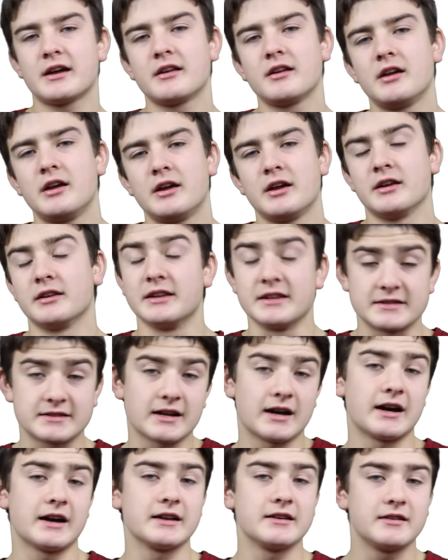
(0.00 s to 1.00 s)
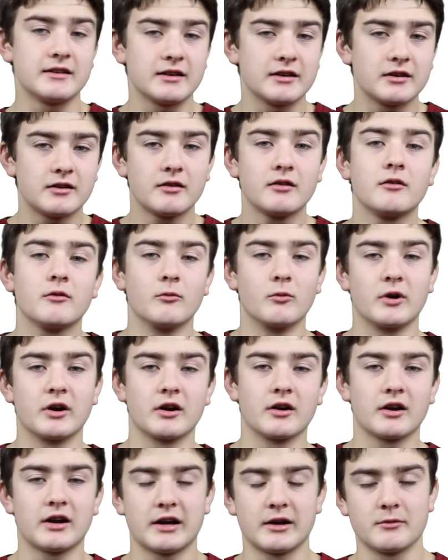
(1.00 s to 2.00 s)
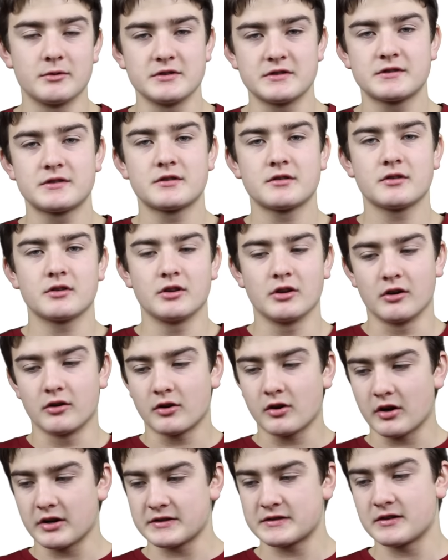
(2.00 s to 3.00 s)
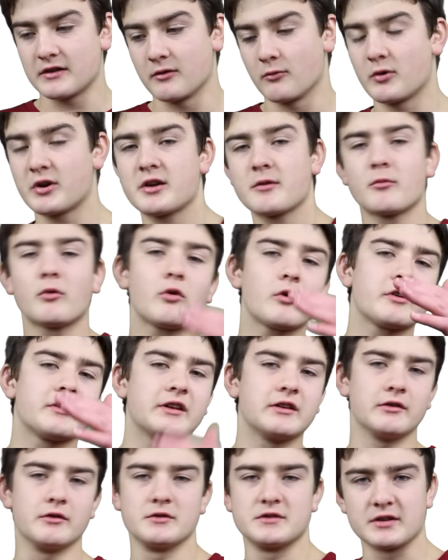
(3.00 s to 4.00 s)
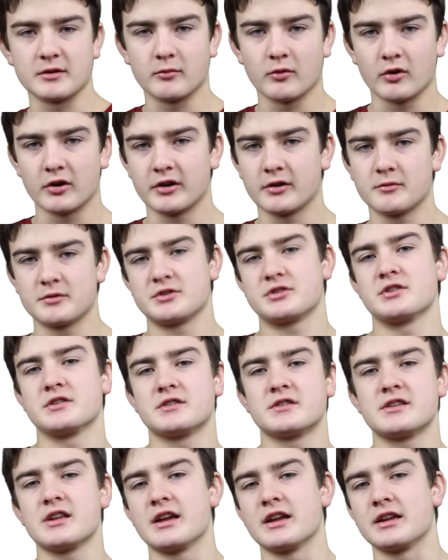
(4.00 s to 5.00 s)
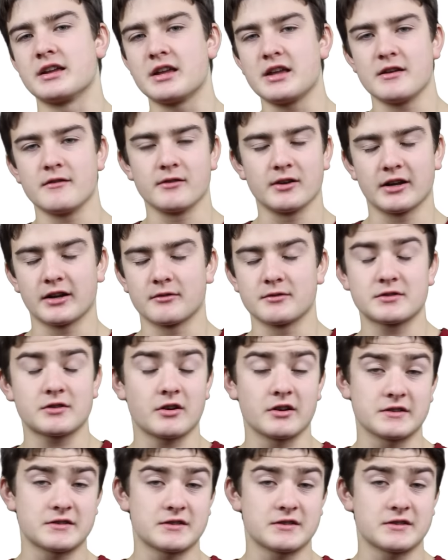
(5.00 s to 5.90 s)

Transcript: that, at least I did, where I was, you know, constantly winning more than losing more, and it was just staying even. I was